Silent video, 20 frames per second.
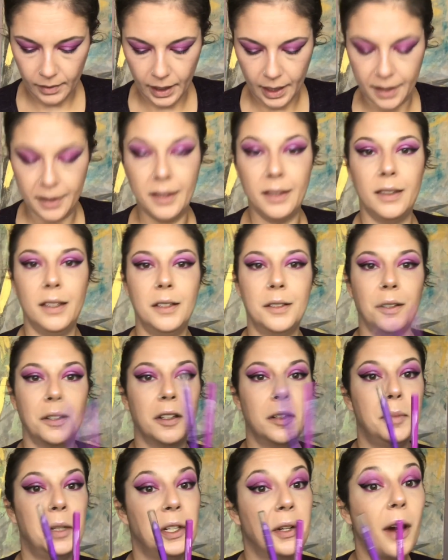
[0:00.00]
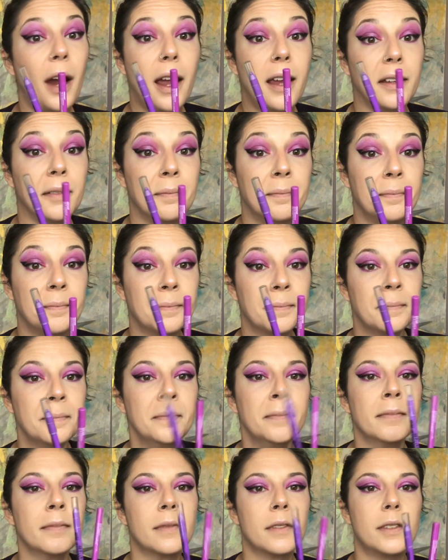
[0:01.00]
I think these are going to be great.
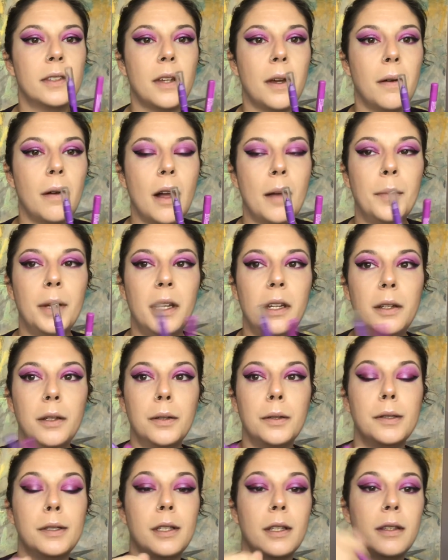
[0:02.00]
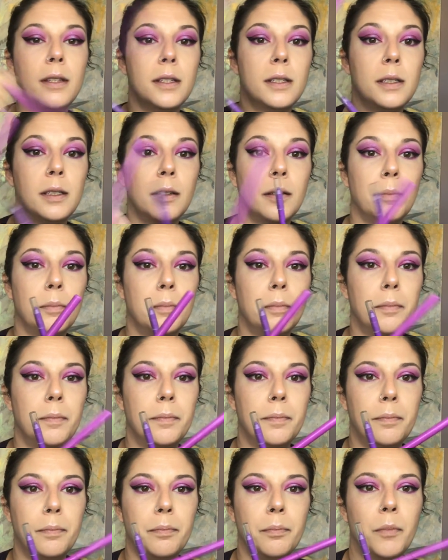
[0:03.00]
So I'm going to use this
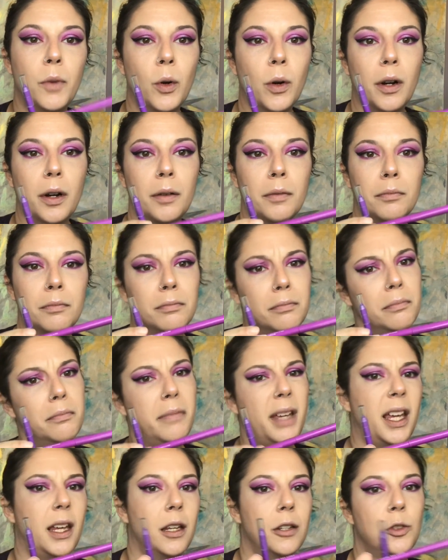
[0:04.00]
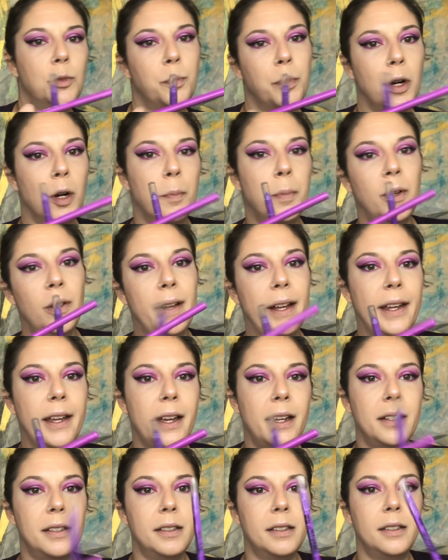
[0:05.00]
more pinkish purple, I
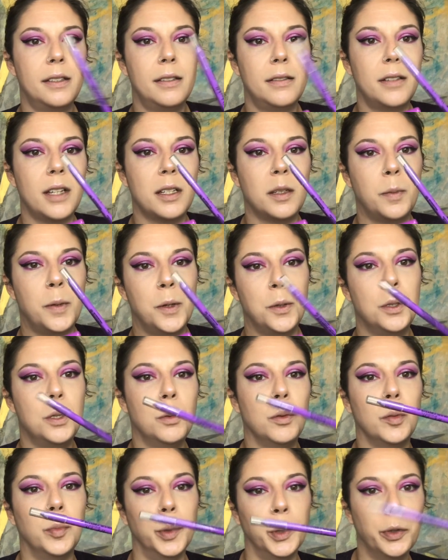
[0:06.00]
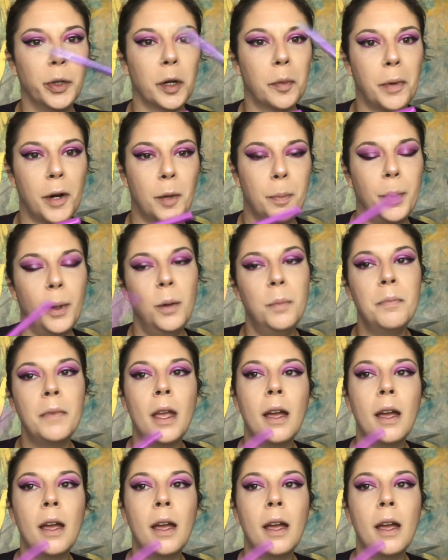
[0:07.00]
guess, as opposed to a bluer purple.